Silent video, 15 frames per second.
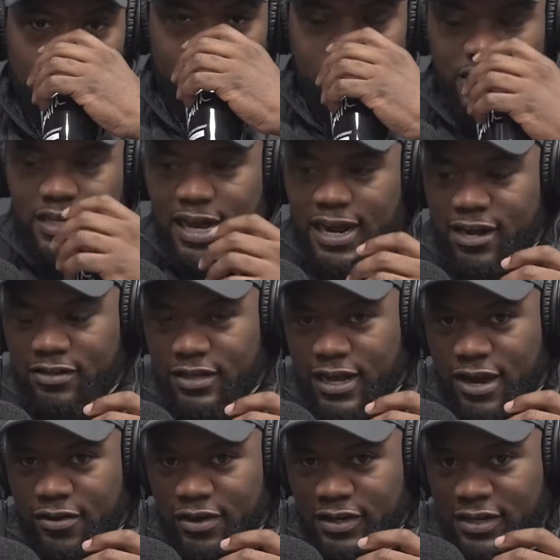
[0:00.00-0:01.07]
Shout out to
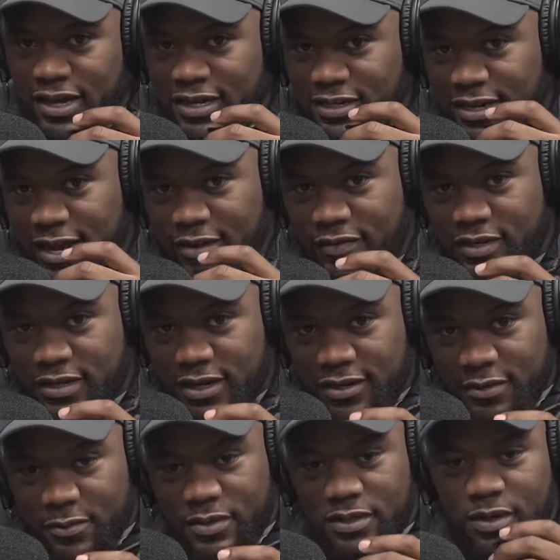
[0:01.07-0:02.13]
Eric, not your average
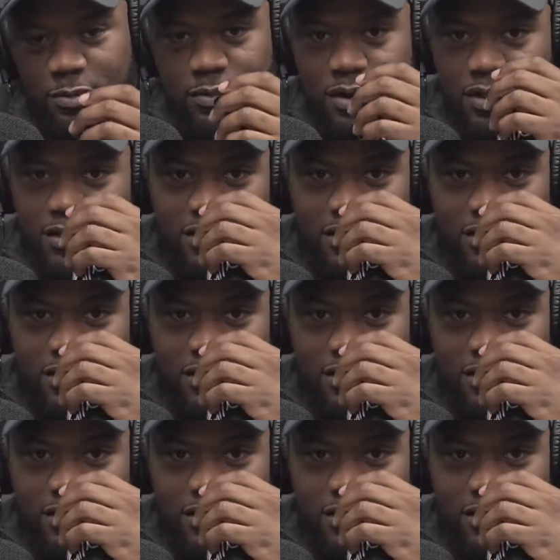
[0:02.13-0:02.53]
lender. What's up, brother?